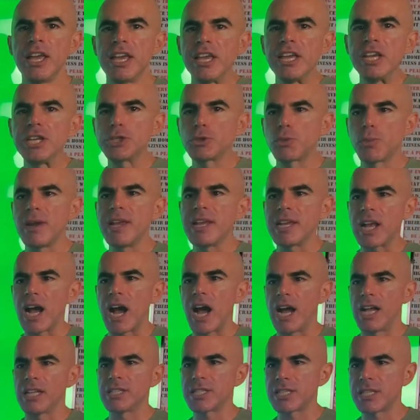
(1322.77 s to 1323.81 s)
each week
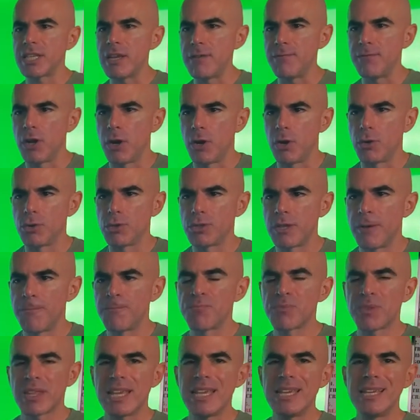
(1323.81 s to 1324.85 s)
on Steve Knows
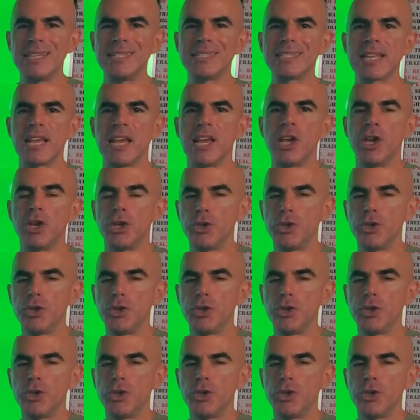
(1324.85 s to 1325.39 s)
is